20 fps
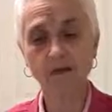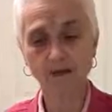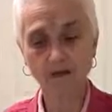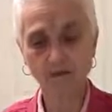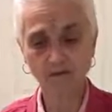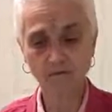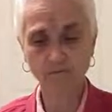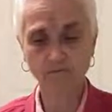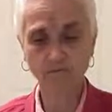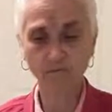
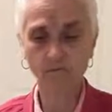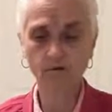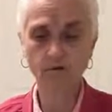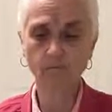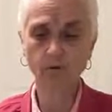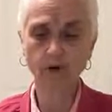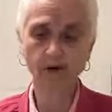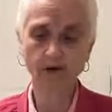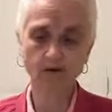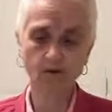
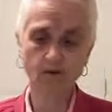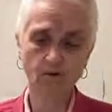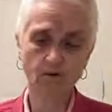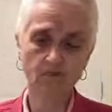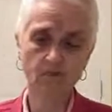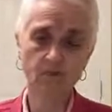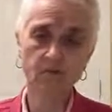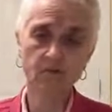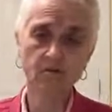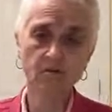converted by a
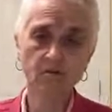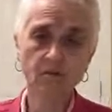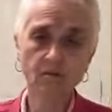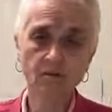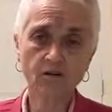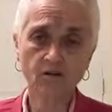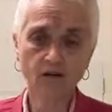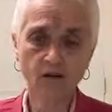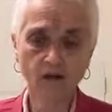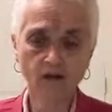curse into a
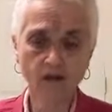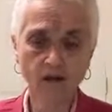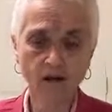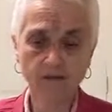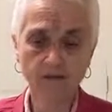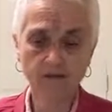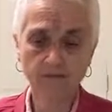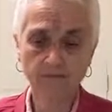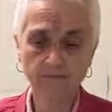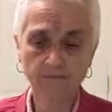
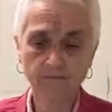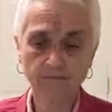chandala.